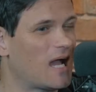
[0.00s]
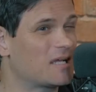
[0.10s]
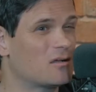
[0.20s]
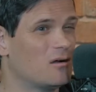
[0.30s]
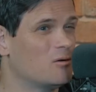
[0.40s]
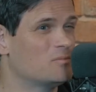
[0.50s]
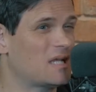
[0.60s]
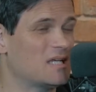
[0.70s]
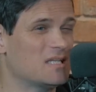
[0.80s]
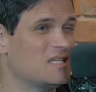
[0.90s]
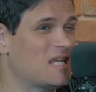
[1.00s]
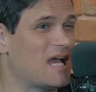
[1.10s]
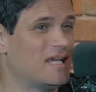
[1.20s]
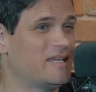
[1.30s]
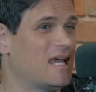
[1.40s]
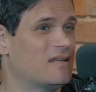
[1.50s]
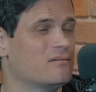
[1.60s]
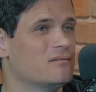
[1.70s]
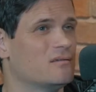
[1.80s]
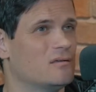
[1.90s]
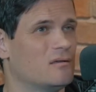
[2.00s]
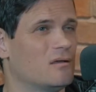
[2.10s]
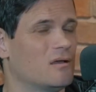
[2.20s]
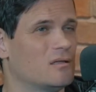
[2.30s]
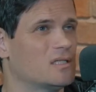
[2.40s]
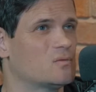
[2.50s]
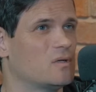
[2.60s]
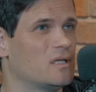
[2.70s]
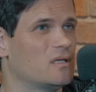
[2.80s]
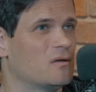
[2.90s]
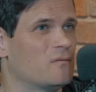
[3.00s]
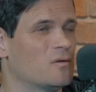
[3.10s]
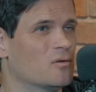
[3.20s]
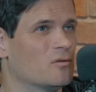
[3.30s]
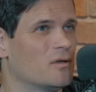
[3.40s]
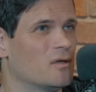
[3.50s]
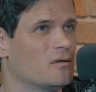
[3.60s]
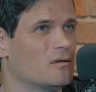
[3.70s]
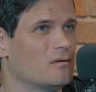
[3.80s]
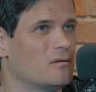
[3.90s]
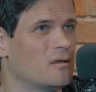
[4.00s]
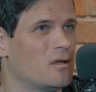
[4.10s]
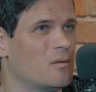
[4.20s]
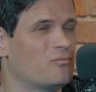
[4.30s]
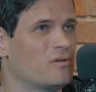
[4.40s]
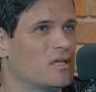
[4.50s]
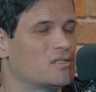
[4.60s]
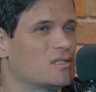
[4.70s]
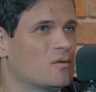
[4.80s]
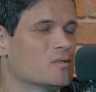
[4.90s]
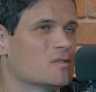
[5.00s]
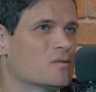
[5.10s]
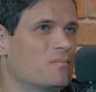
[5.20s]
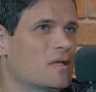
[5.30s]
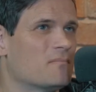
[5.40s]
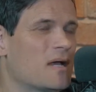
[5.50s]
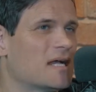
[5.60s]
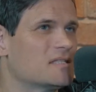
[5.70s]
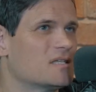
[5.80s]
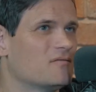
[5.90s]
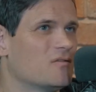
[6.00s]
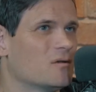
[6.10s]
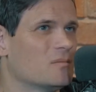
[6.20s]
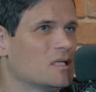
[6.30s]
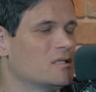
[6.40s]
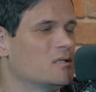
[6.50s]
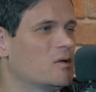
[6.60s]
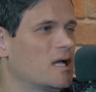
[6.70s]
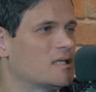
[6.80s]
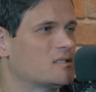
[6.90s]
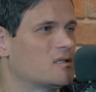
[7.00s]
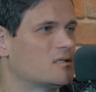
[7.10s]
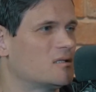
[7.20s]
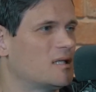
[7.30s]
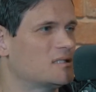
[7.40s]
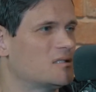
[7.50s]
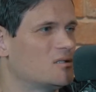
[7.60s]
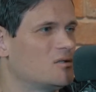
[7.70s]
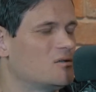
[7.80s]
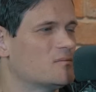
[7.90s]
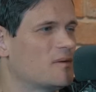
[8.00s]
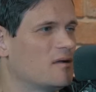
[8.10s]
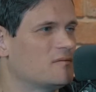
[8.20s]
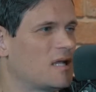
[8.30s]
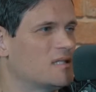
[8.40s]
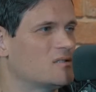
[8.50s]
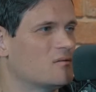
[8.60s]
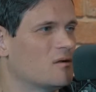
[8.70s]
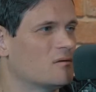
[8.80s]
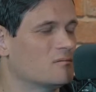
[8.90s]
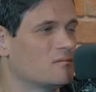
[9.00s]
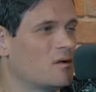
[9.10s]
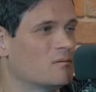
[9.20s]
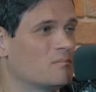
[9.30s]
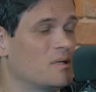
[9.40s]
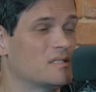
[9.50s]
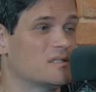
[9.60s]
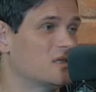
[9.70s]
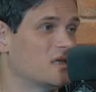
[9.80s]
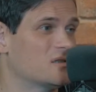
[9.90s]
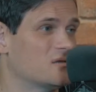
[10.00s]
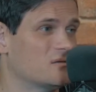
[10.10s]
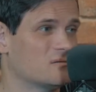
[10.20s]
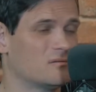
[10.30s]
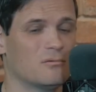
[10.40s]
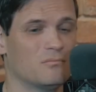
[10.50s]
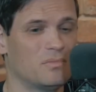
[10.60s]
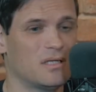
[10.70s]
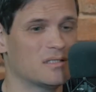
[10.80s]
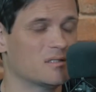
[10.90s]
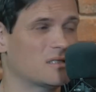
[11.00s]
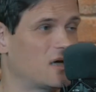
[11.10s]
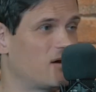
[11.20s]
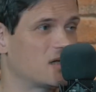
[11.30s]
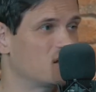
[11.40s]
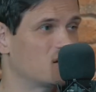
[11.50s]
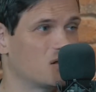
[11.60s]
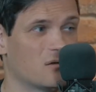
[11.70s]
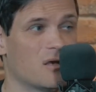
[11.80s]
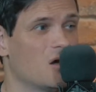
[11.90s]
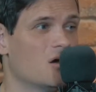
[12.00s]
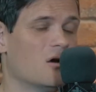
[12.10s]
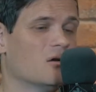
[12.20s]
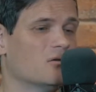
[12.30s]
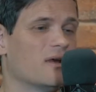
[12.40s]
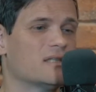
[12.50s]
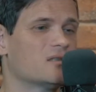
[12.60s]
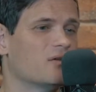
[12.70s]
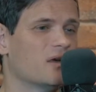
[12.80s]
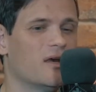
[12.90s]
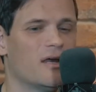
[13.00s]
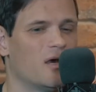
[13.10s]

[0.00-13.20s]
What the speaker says: I got updated yet again this week of another breach. There was a big marketing firm in the US that had collected a huge amount of data on businesses and companies and directors and all the rest of it.